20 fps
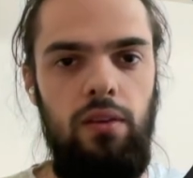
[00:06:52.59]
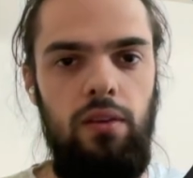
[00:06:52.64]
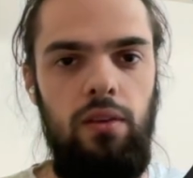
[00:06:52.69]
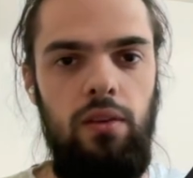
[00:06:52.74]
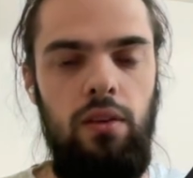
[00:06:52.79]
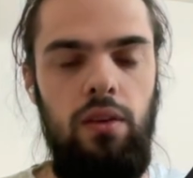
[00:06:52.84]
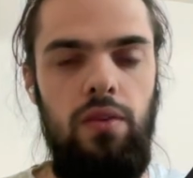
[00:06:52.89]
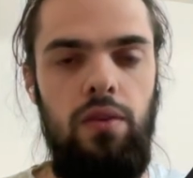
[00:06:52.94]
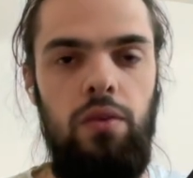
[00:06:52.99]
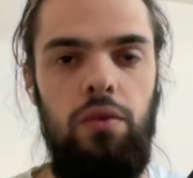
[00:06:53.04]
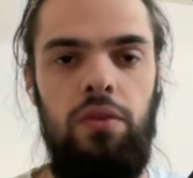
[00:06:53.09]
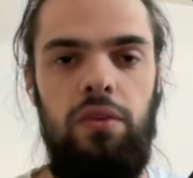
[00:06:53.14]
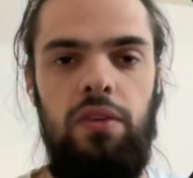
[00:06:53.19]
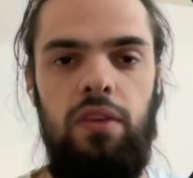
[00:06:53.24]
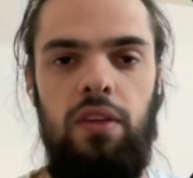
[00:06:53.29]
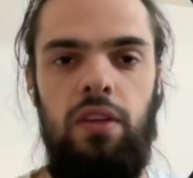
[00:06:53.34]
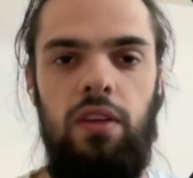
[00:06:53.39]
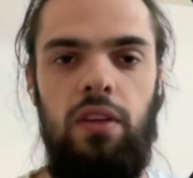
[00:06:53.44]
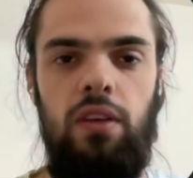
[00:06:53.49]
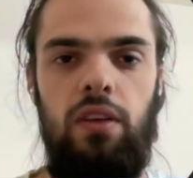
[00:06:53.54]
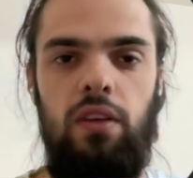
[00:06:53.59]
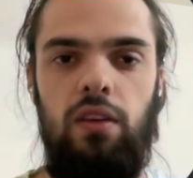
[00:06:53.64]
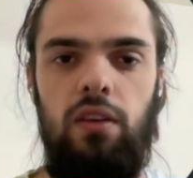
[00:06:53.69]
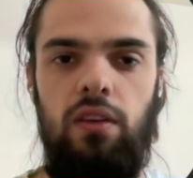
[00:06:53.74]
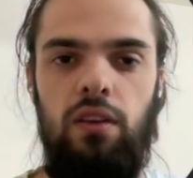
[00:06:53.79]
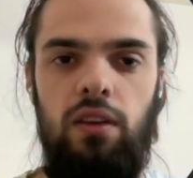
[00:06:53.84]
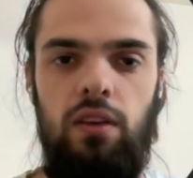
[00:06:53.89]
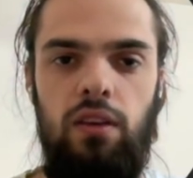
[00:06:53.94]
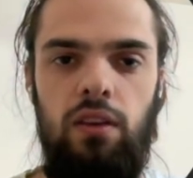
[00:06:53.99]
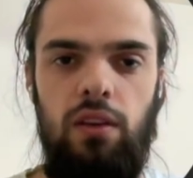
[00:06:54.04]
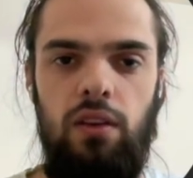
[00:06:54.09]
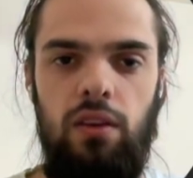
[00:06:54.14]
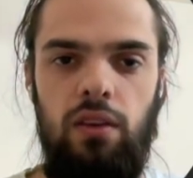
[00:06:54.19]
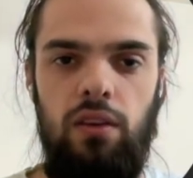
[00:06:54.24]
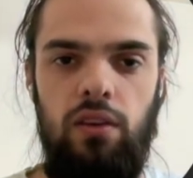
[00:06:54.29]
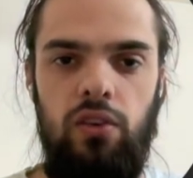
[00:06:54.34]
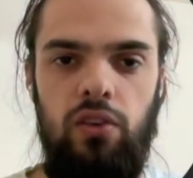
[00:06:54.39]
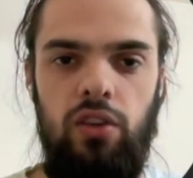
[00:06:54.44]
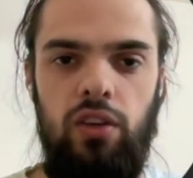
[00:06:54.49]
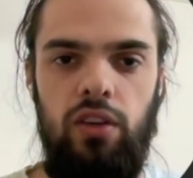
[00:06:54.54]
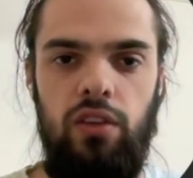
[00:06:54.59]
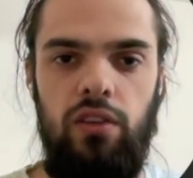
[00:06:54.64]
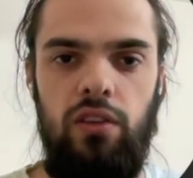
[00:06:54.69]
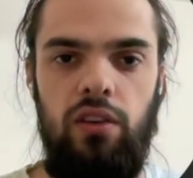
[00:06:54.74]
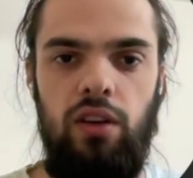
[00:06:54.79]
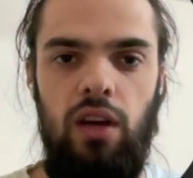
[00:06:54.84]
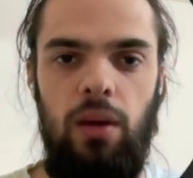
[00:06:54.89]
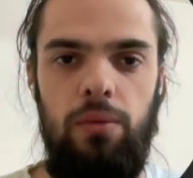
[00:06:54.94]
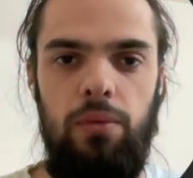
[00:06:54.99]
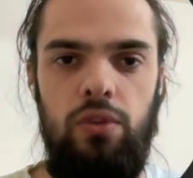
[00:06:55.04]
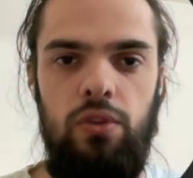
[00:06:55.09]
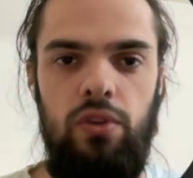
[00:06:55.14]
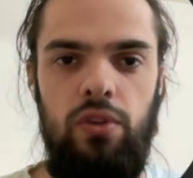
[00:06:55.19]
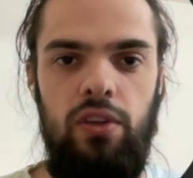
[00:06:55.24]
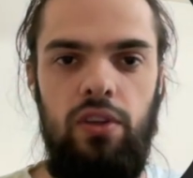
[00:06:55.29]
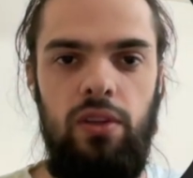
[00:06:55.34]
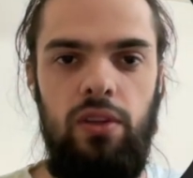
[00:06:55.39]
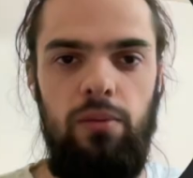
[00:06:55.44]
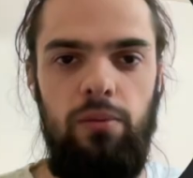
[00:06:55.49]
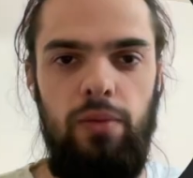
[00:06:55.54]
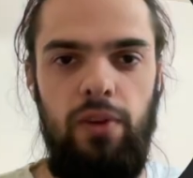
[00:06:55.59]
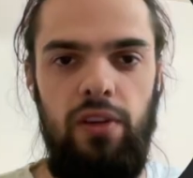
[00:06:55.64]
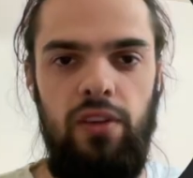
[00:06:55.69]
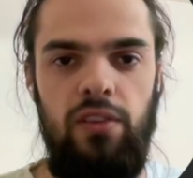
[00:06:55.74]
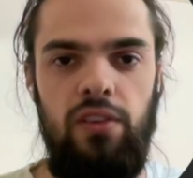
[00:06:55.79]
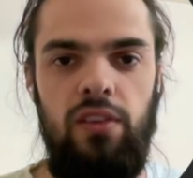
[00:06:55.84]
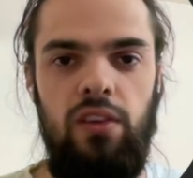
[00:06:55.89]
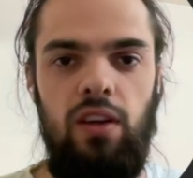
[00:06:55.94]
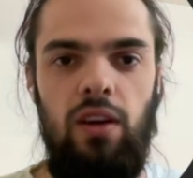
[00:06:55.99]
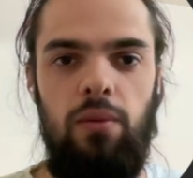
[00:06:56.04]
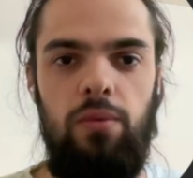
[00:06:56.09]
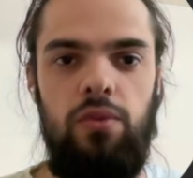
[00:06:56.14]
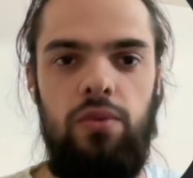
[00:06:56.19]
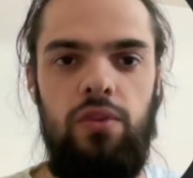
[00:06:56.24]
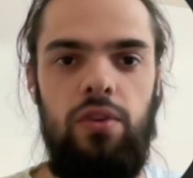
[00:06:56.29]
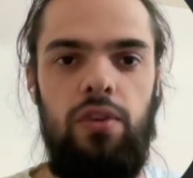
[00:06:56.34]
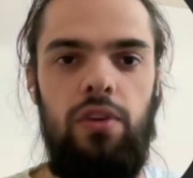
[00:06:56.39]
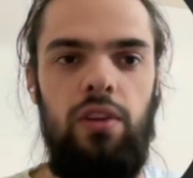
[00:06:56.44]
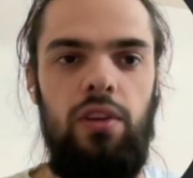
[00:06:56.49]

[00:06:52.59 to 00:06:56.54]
you will see grant capture and parent capture,